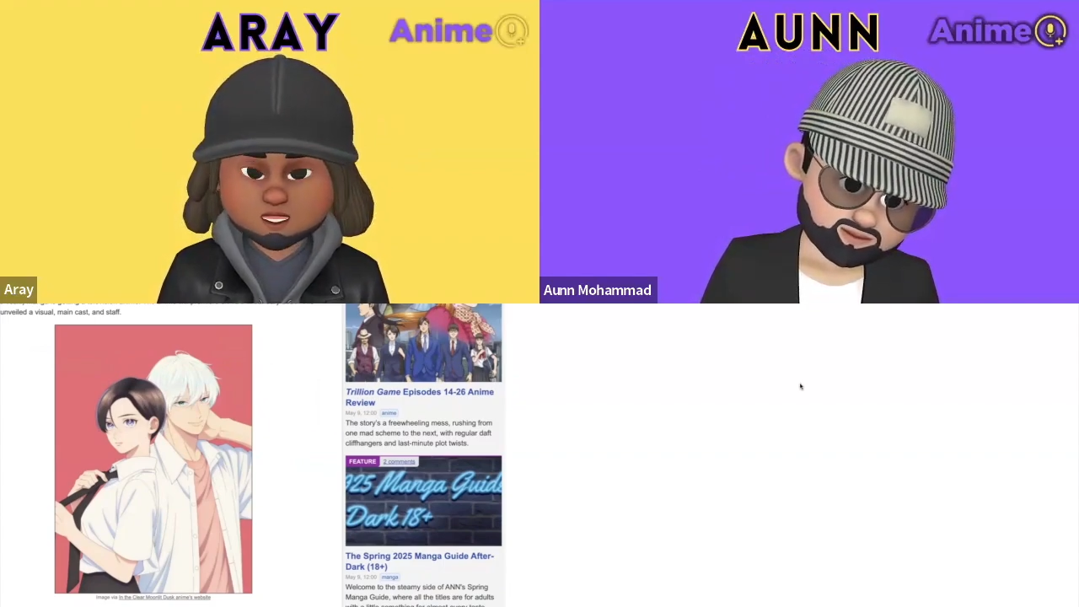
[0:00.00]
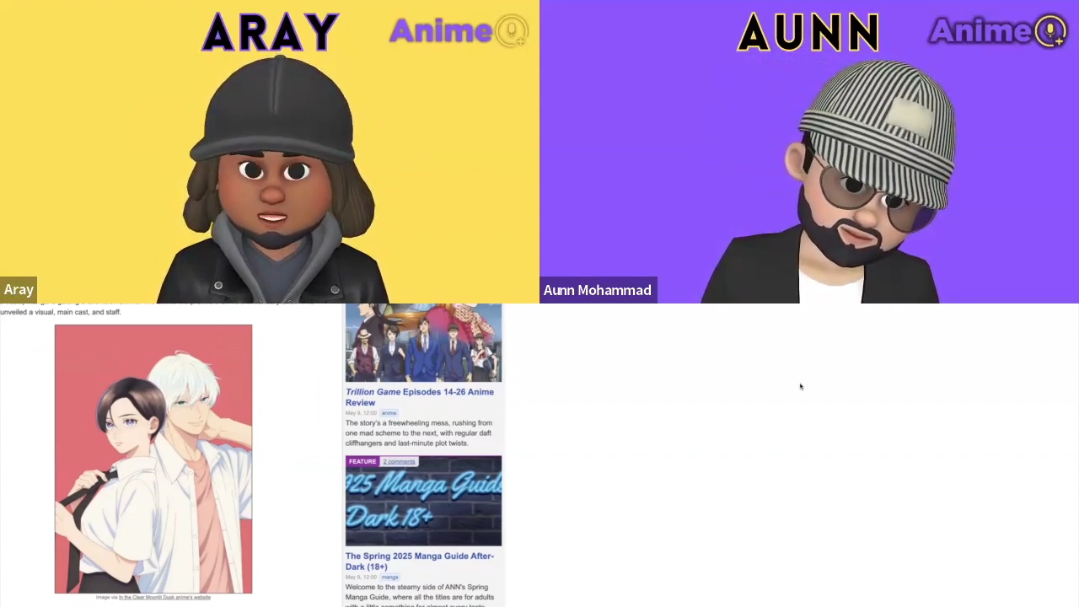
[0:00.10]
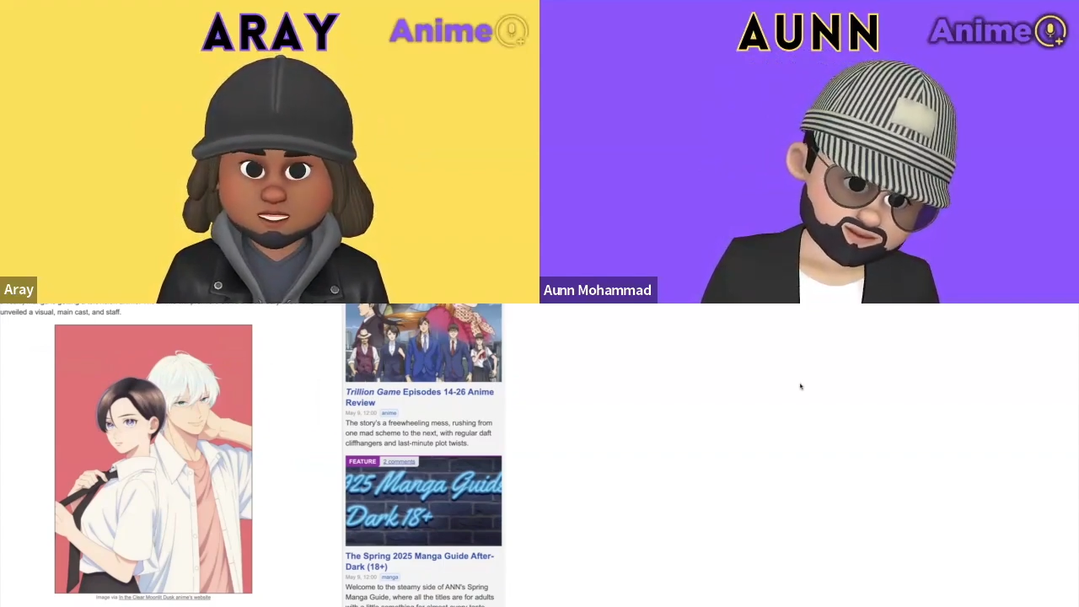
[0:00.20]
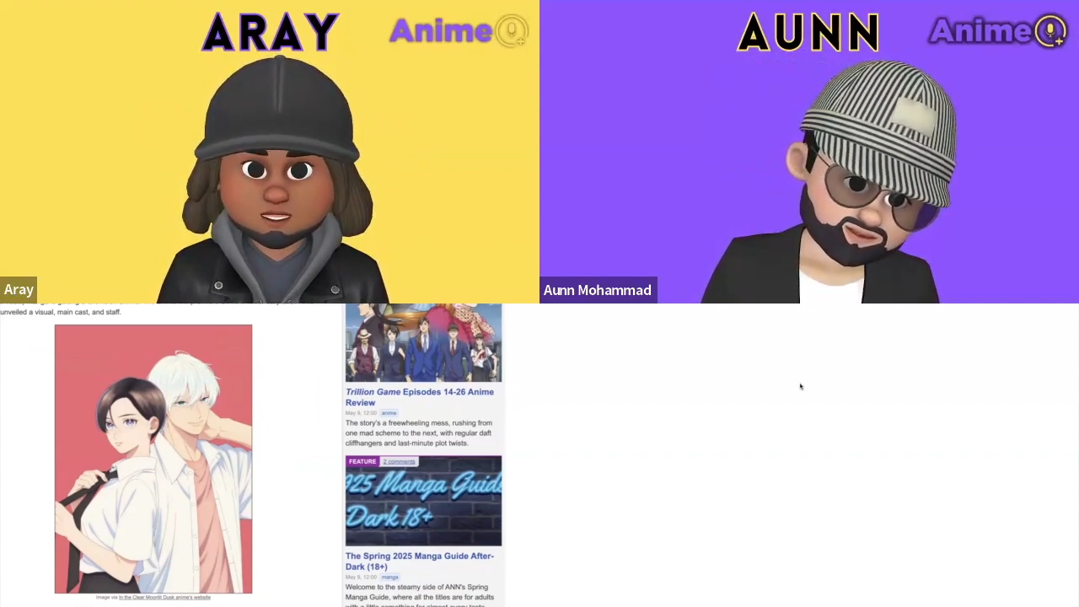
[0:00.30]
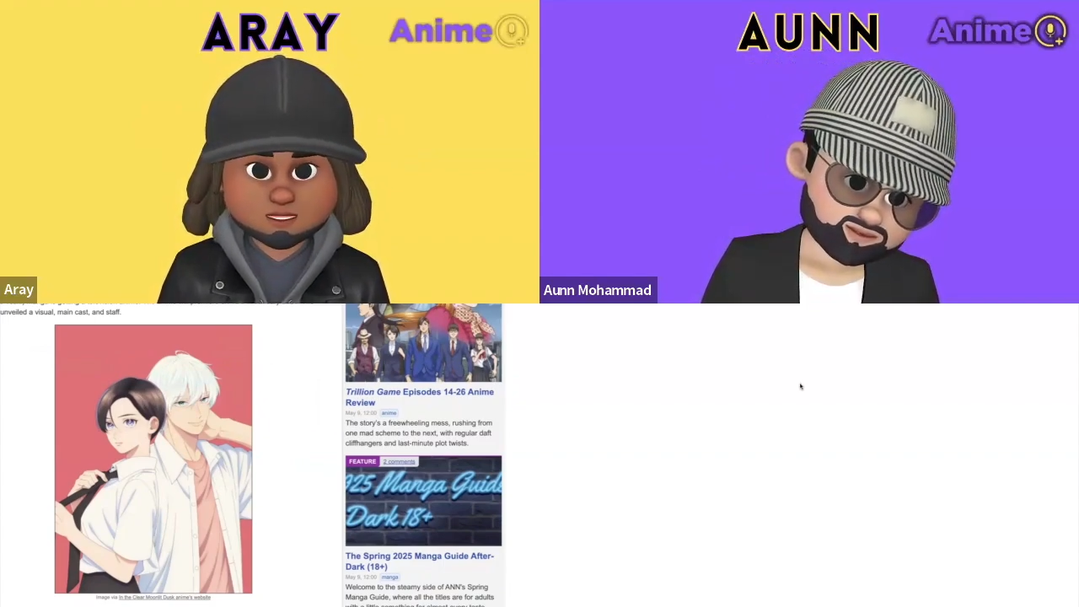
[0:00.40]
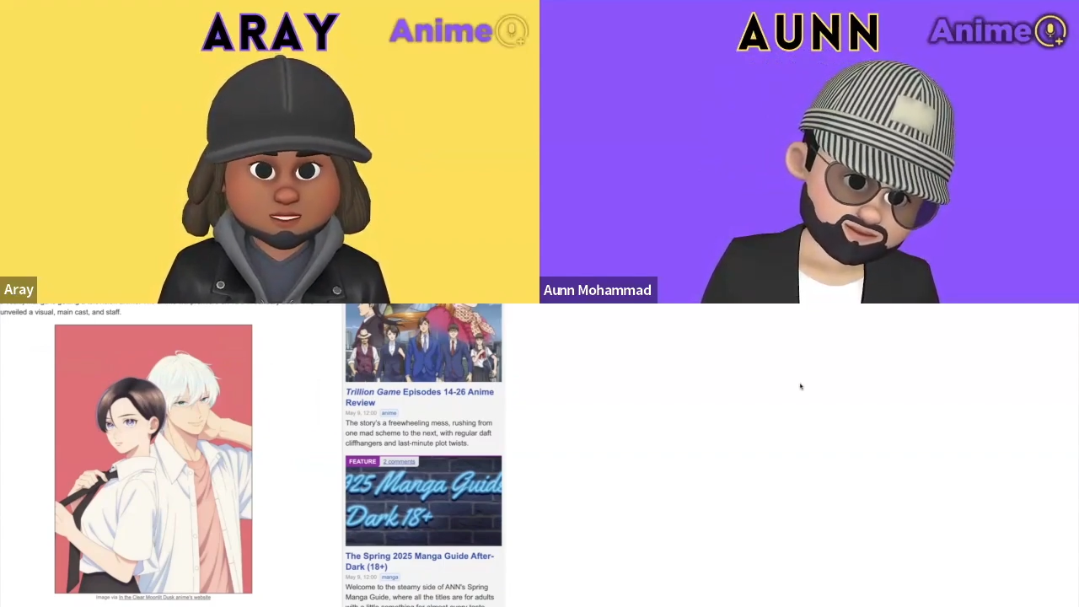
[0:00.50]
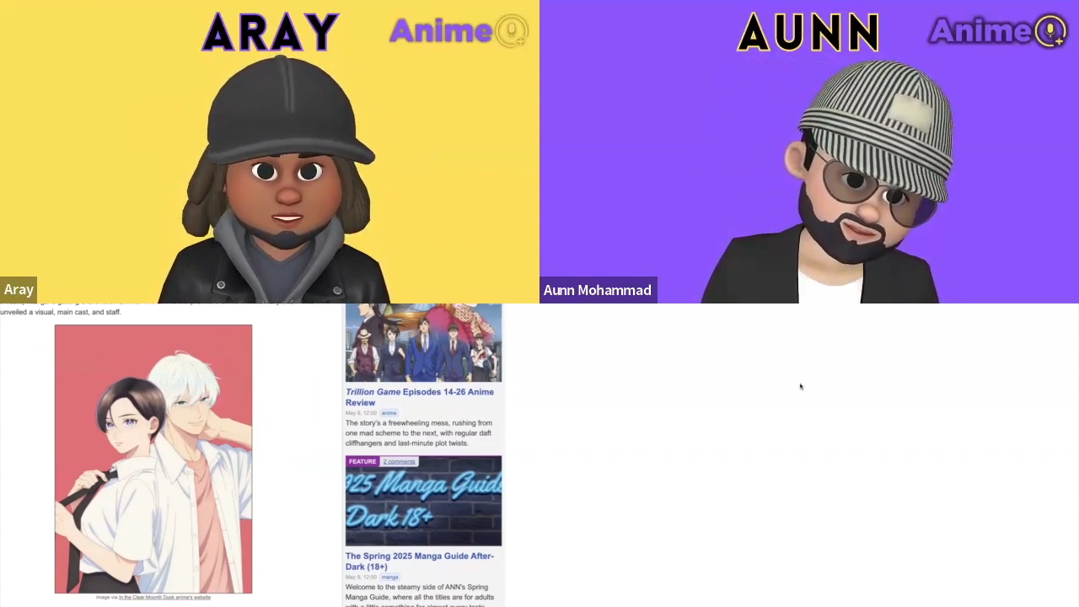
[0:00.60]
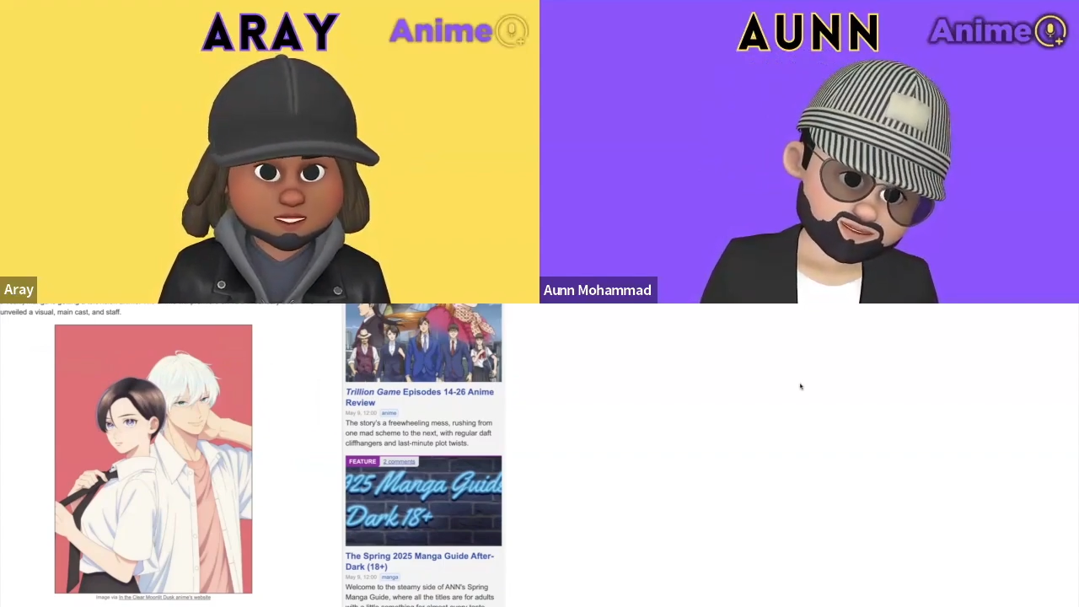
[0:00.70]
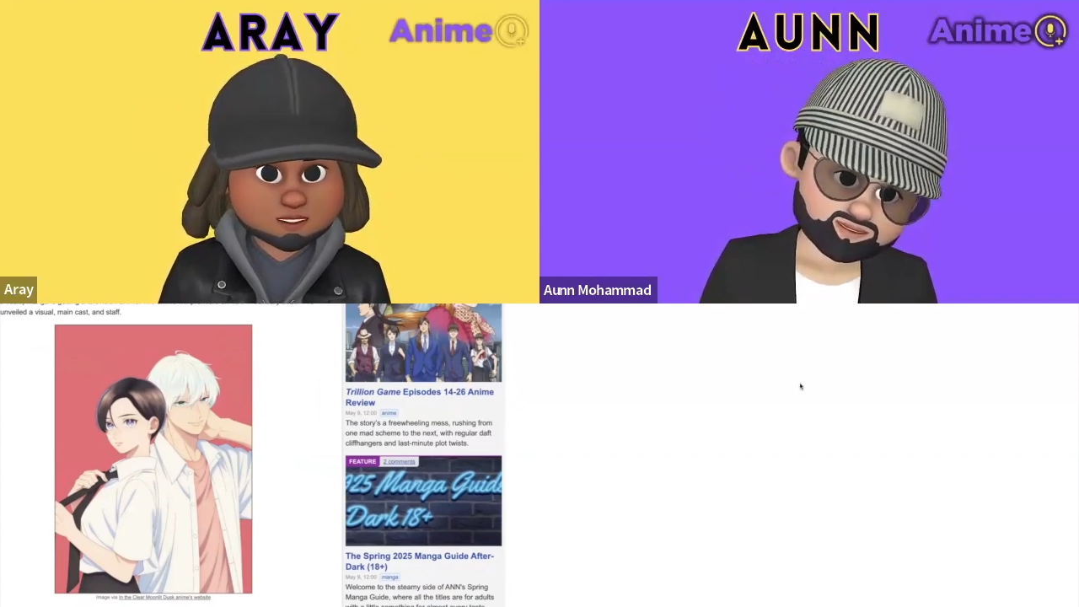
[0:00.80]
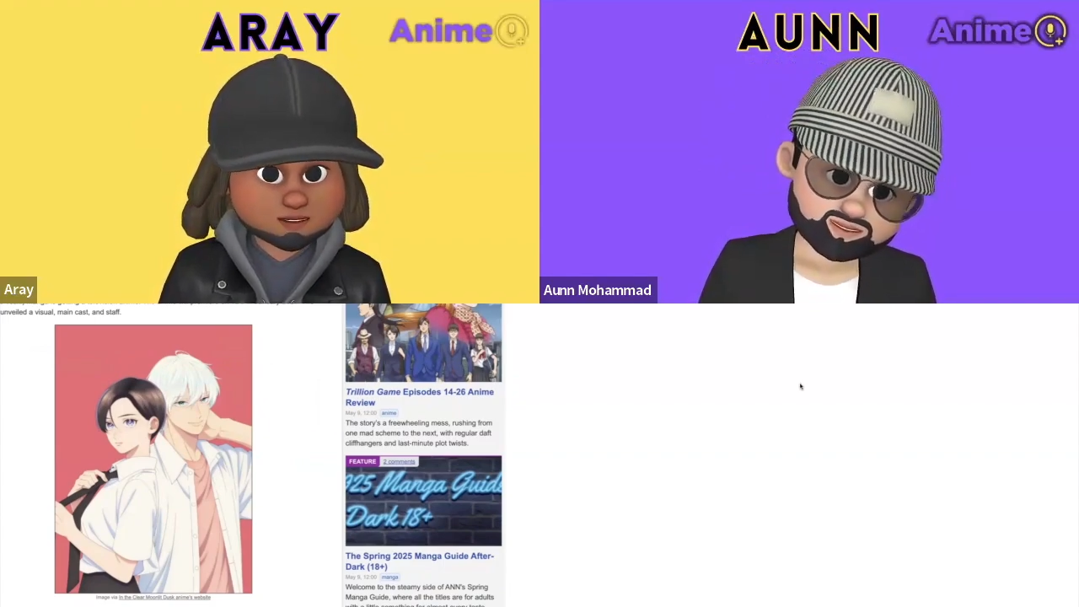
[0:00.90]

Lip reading: you let me know what you think.